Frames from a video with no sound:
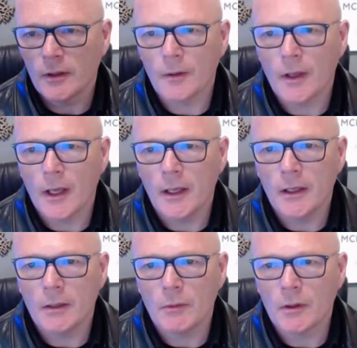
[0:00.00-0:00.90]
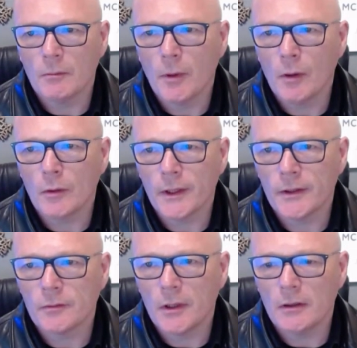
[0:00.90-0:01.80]
Okay, and then we're going to bold it
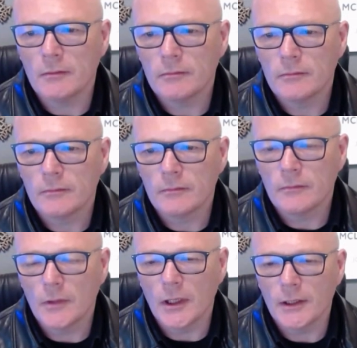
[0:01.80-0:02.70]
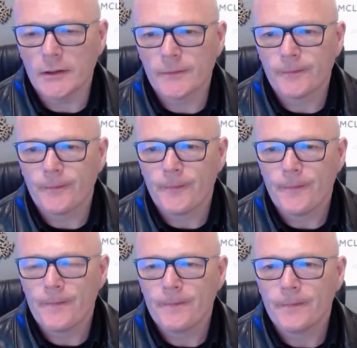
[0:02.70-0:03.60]
as well. Right.
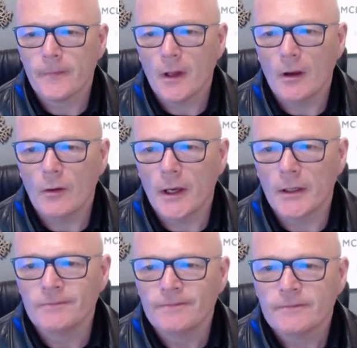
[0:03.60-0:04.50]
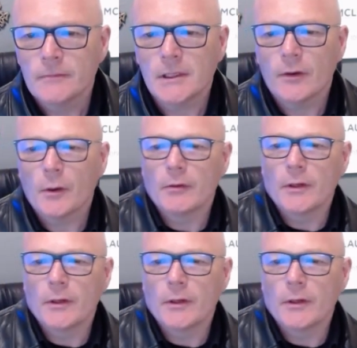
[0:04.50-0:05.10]
Okay, let's have a quick